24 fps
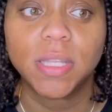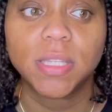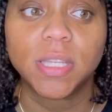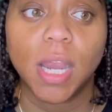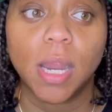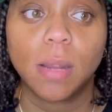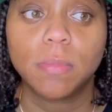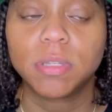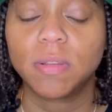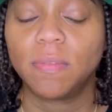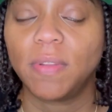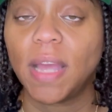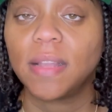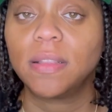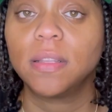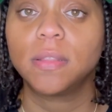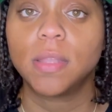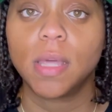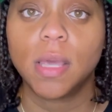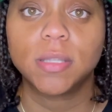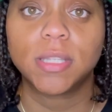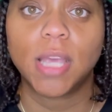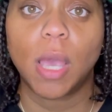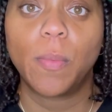terms of the
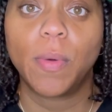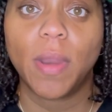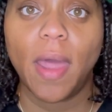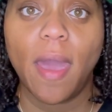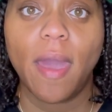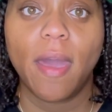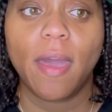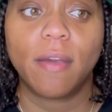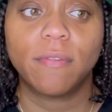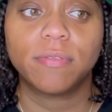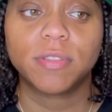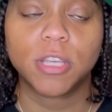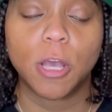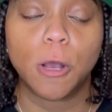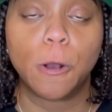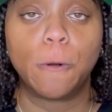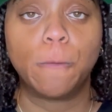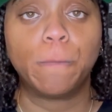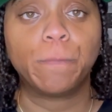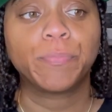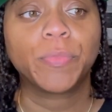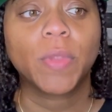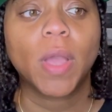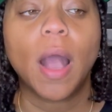things they would have.
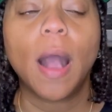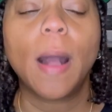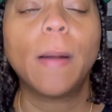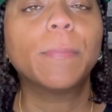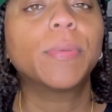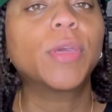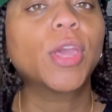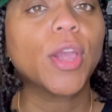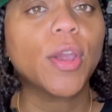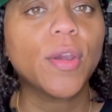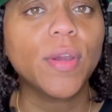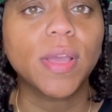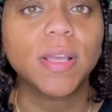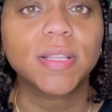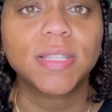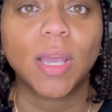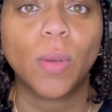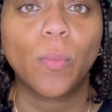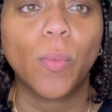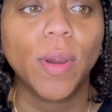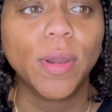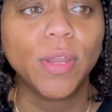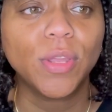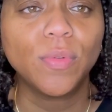So I'm curious,
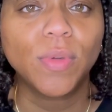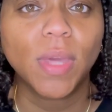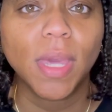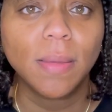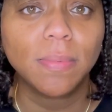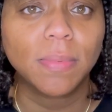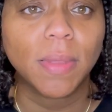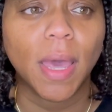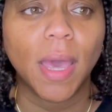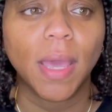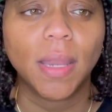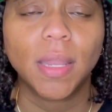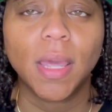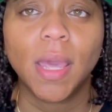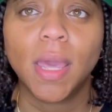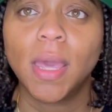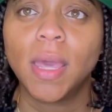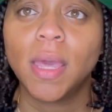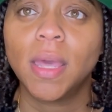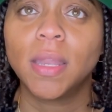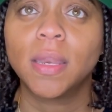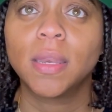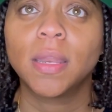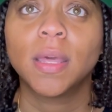where do you keep that?
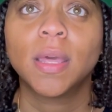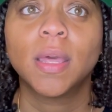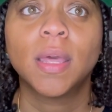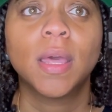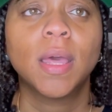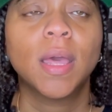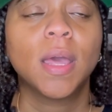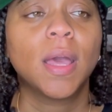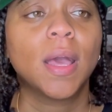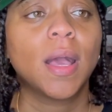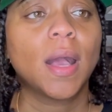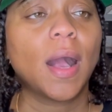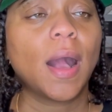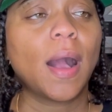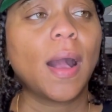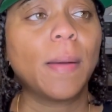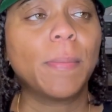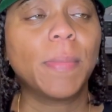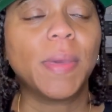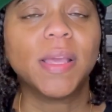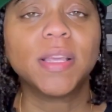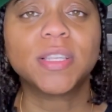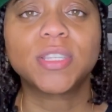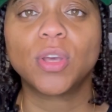And
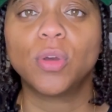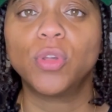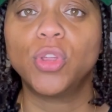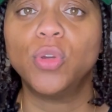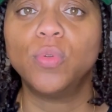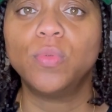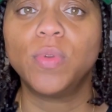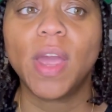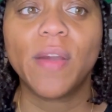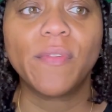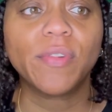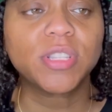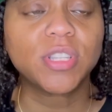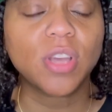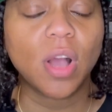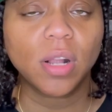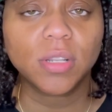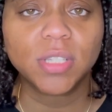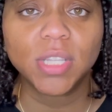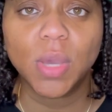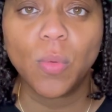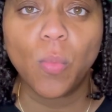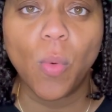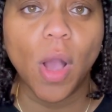so you never talk
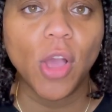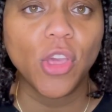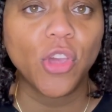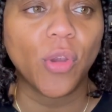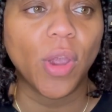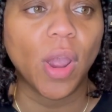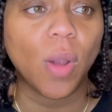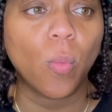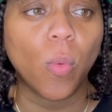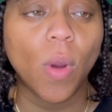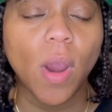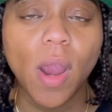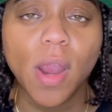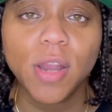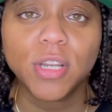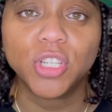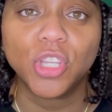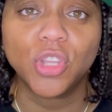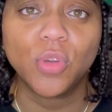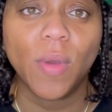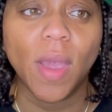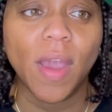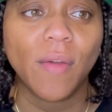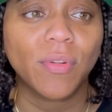to him while you're at work? Do
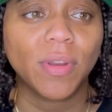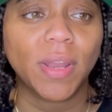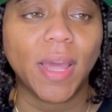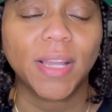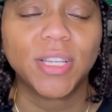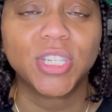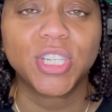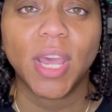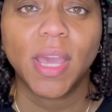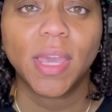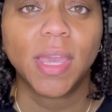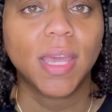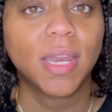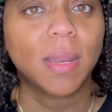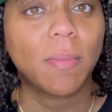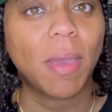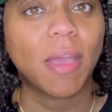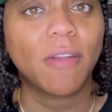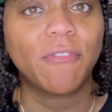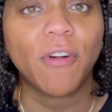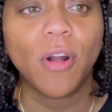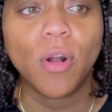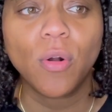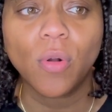you ever check in and
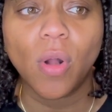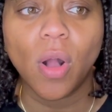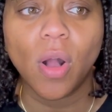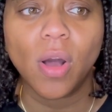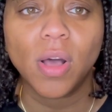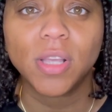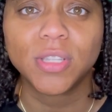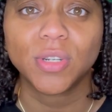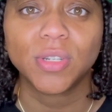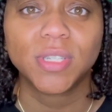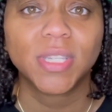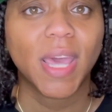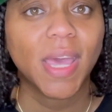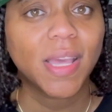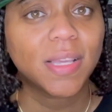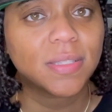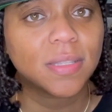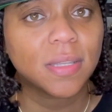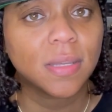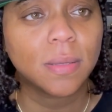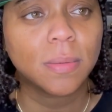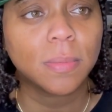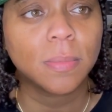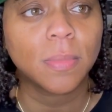make phone calls or text
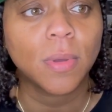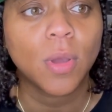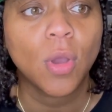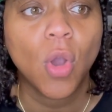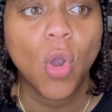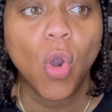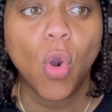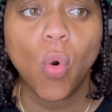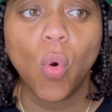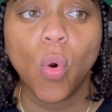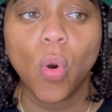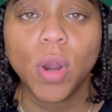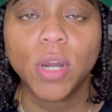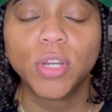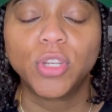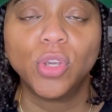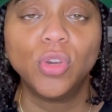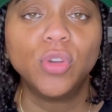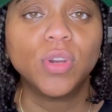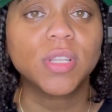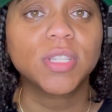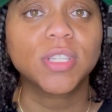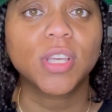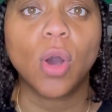him? Or do
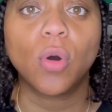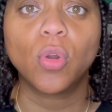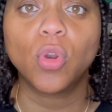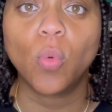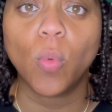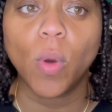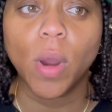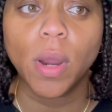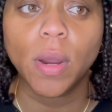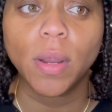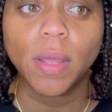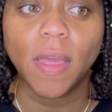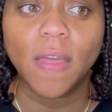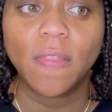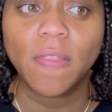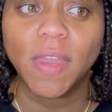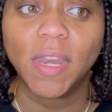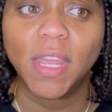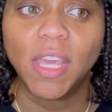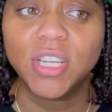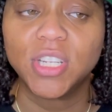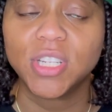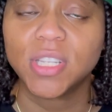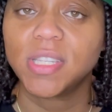you just go to work and then
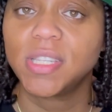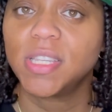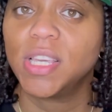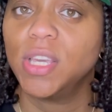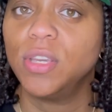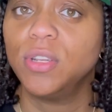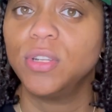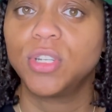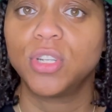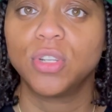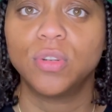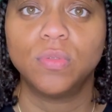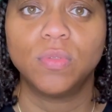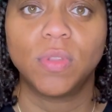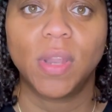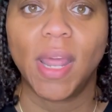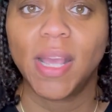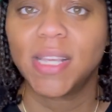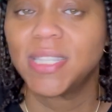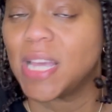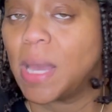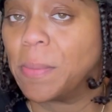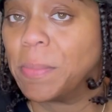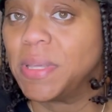he just sees you, the
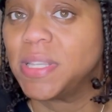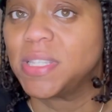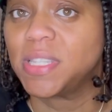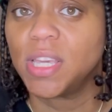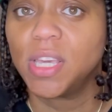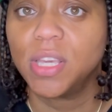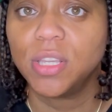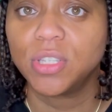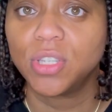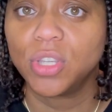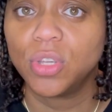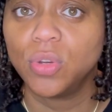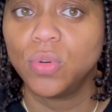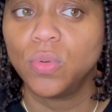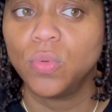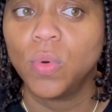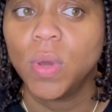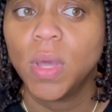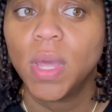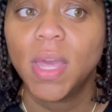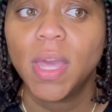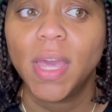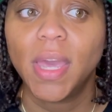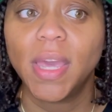next time he sees
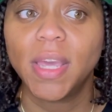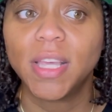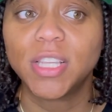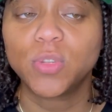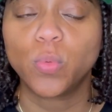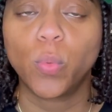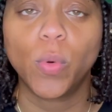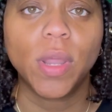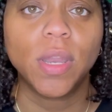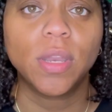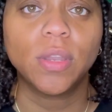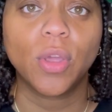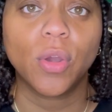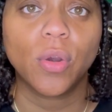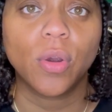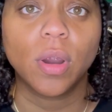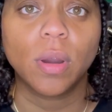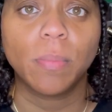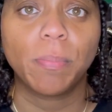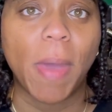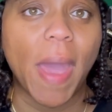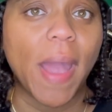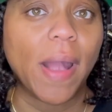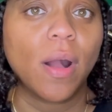you is when
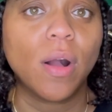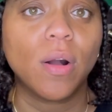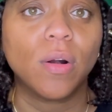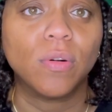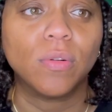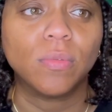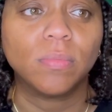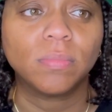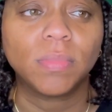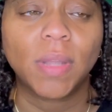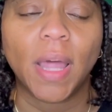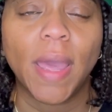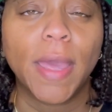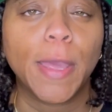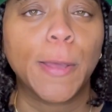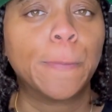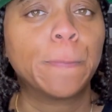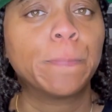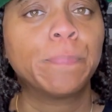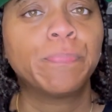you're back home? I